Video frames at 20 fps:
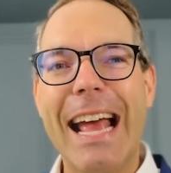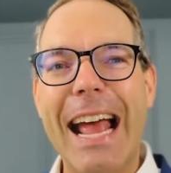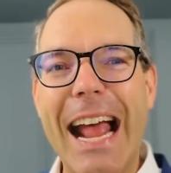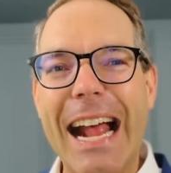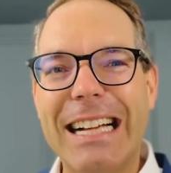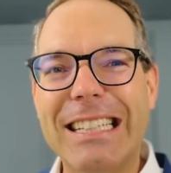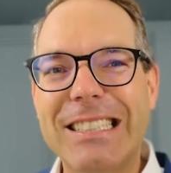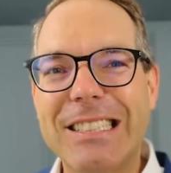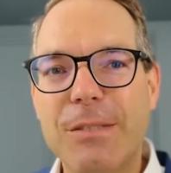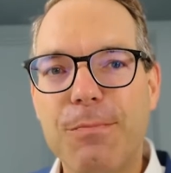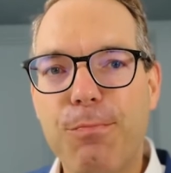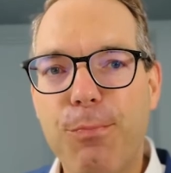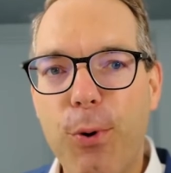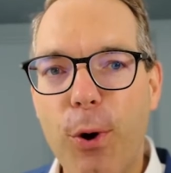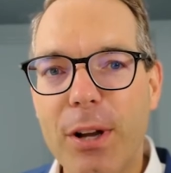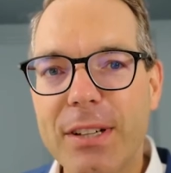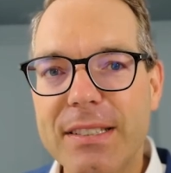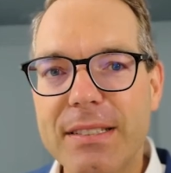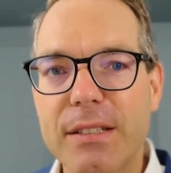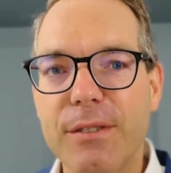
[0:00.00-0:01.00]

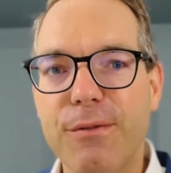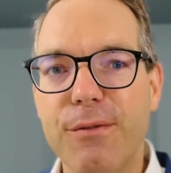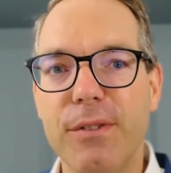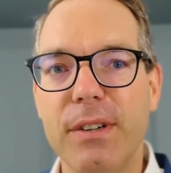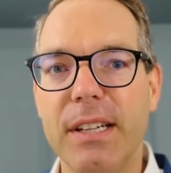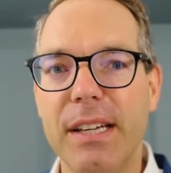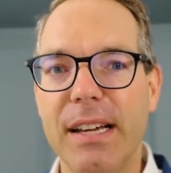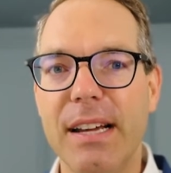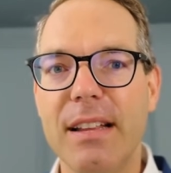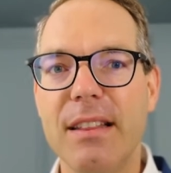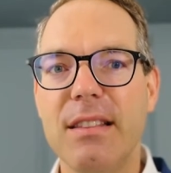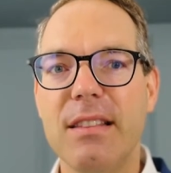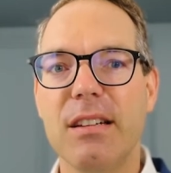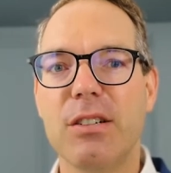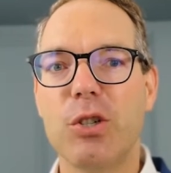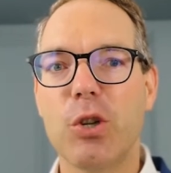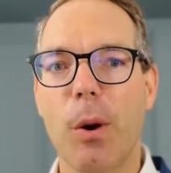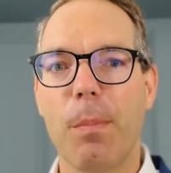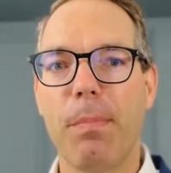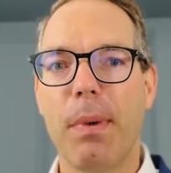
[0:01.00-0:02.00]
Expressively in the
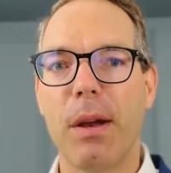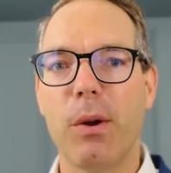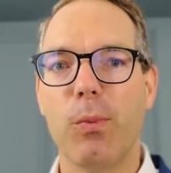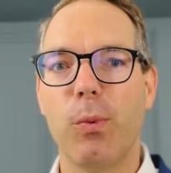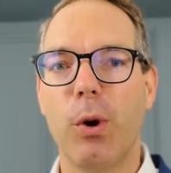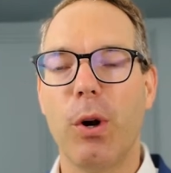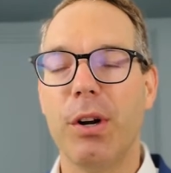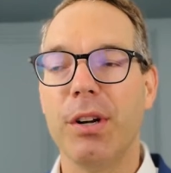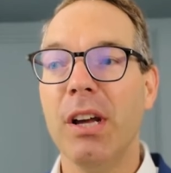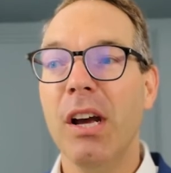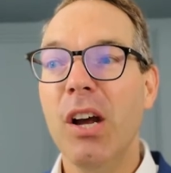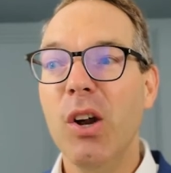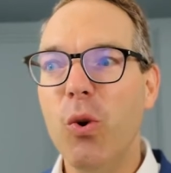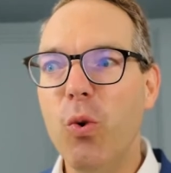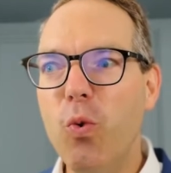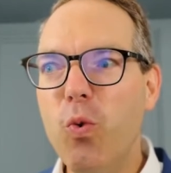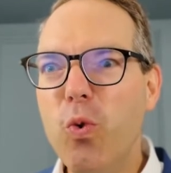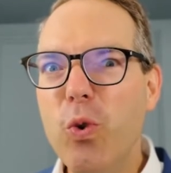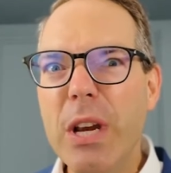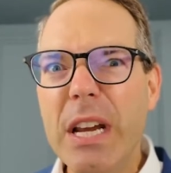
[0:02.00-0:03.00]
job advert,
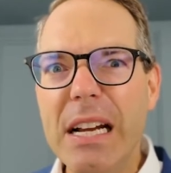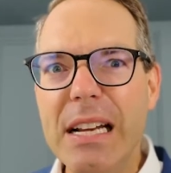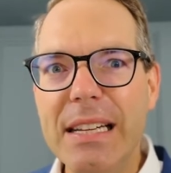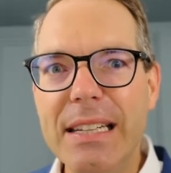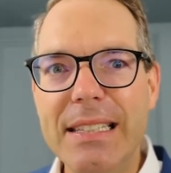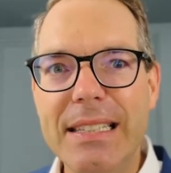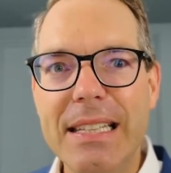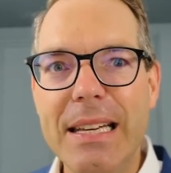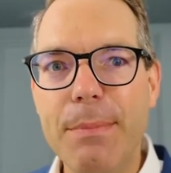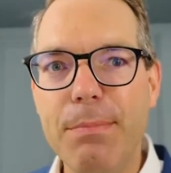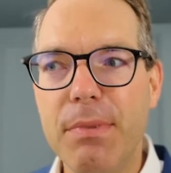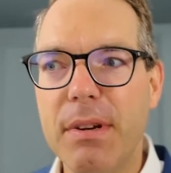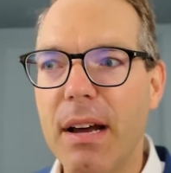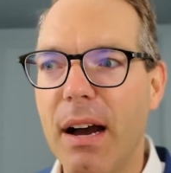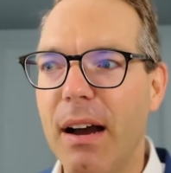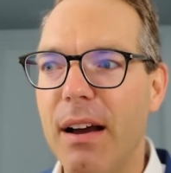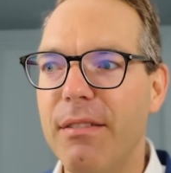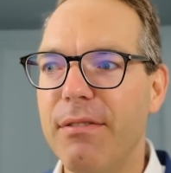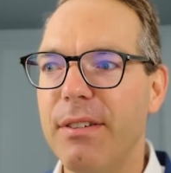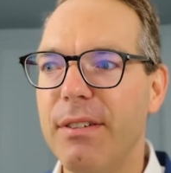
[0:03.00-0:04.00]
really deep
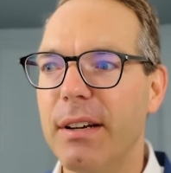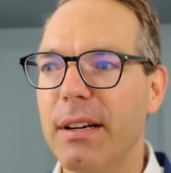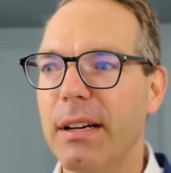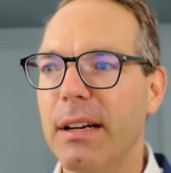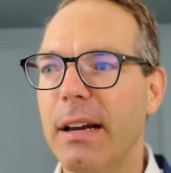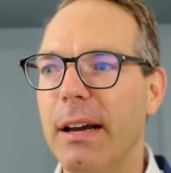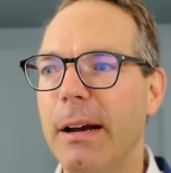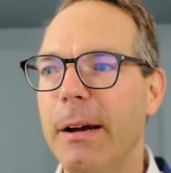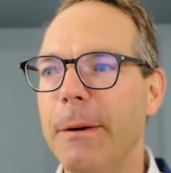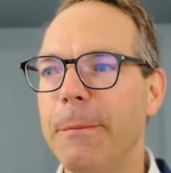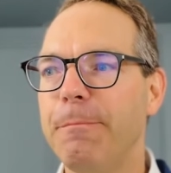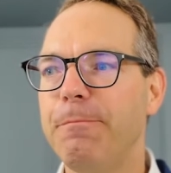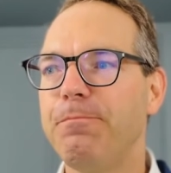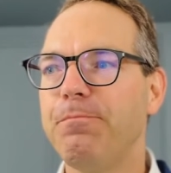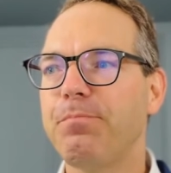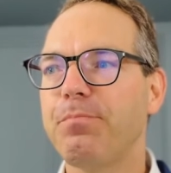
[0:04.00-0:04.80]
diving. Yeah.